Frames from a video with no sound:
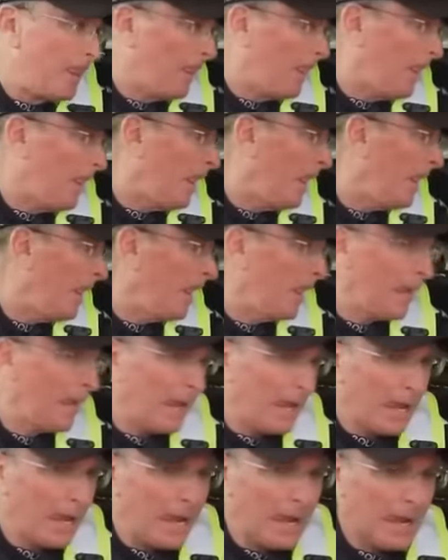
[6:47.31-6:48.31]
she took
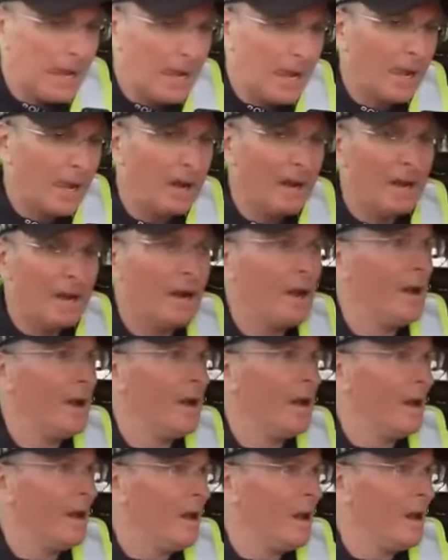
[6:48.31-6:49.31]
it out on us pretty
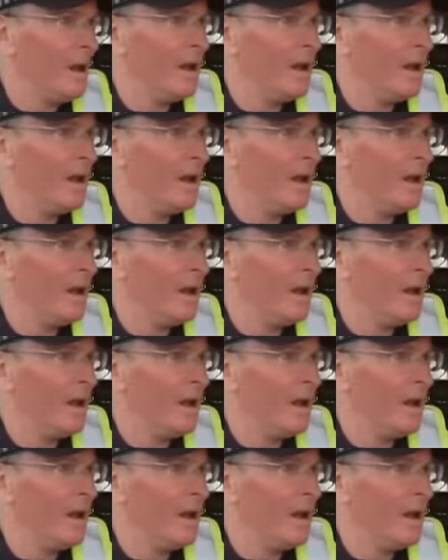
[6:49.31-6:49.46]
much.